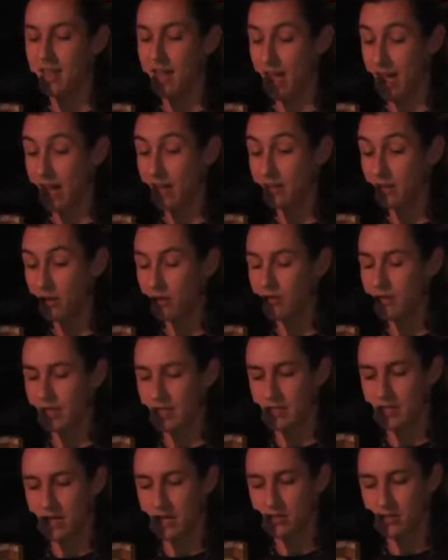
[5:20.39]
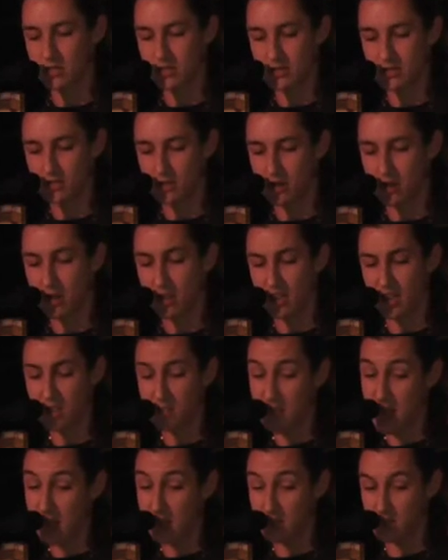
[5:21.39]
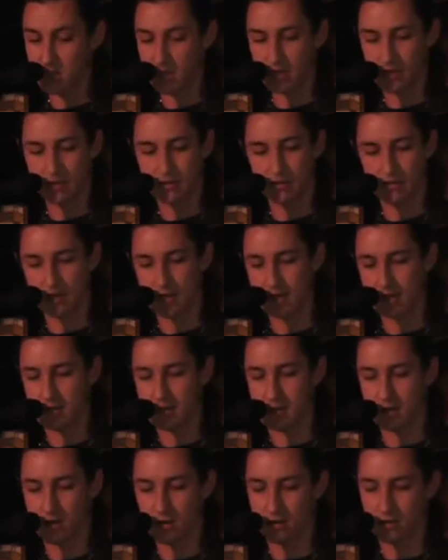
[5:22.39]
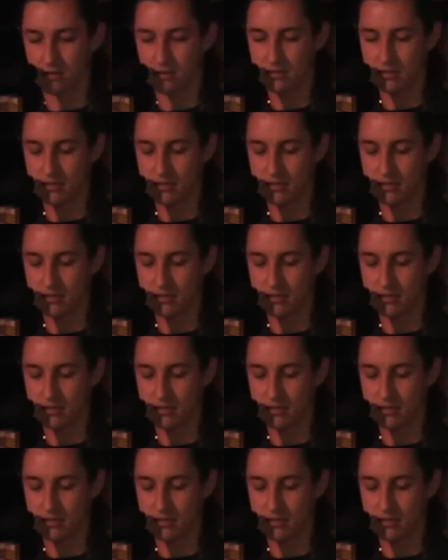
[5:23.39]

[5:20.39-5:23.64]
I know the intentions are not like magic, and so, so